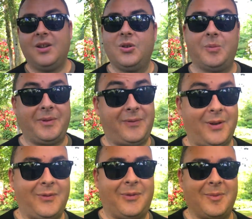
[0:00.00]
who will be
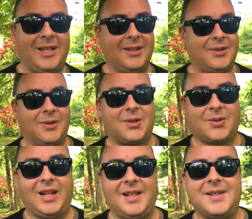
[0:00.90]
very familiar to
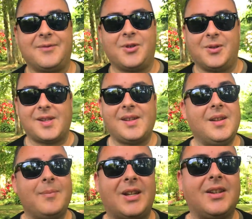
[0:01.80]
Australians, of course,
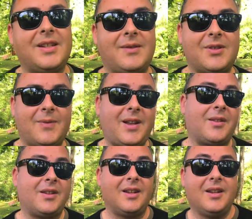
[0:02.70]
because he was one of
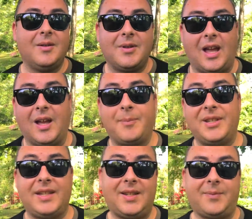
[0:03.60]
the
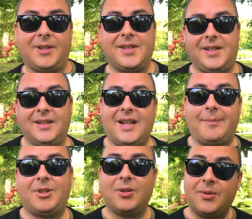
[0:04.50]
participants in
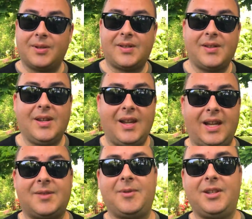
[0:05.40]
Captain Cook's
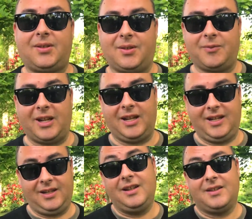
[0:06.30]
expedition where
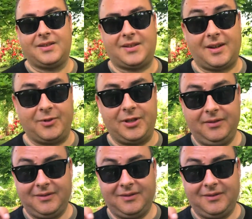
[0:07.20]
he discovered